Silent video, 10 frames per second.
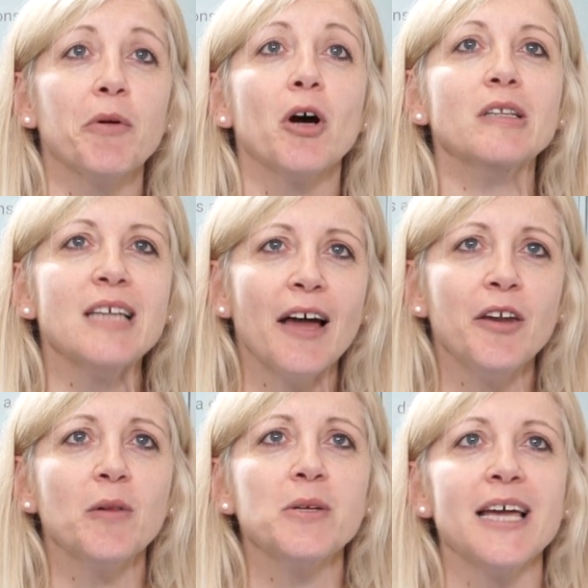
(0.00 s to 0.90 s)
We've got
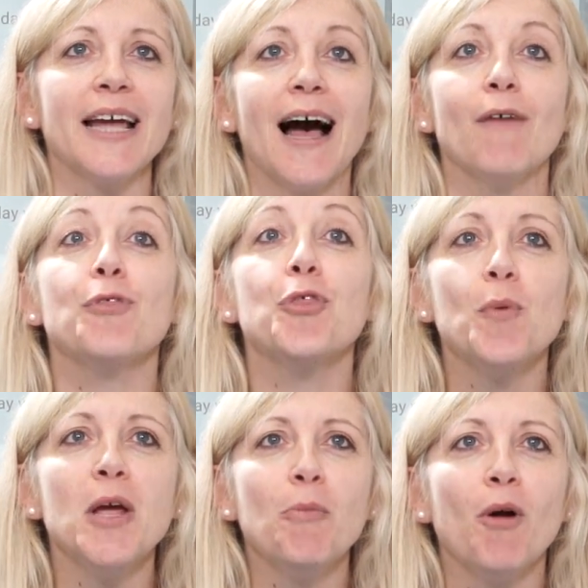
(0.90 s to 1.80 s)
Daniel who's saying, I have
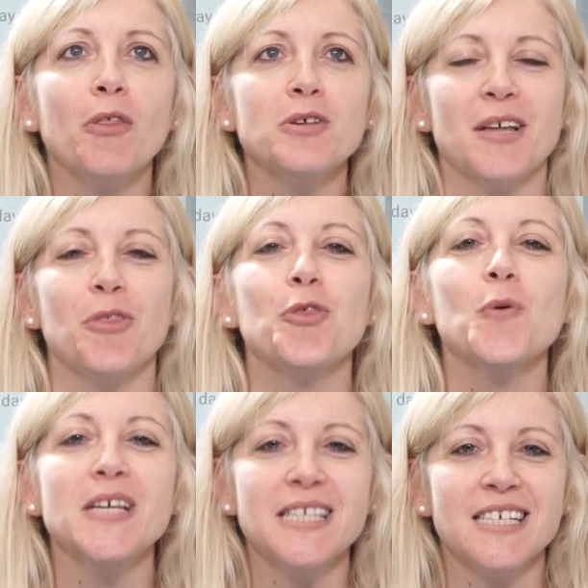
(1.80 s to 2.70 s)
3 brothers and
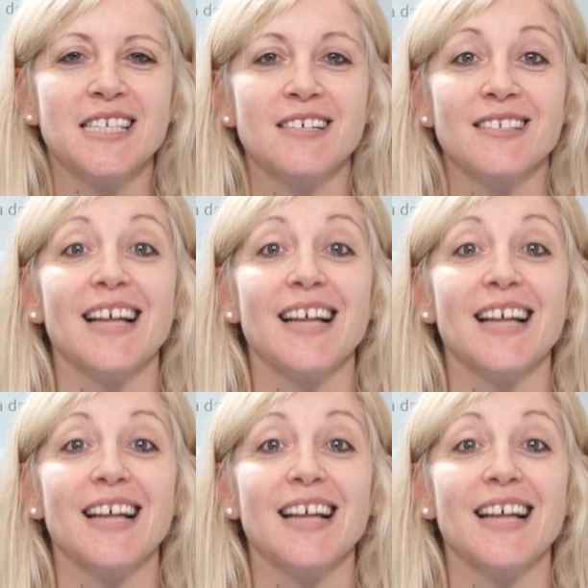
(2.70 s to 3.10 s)
3 sisters.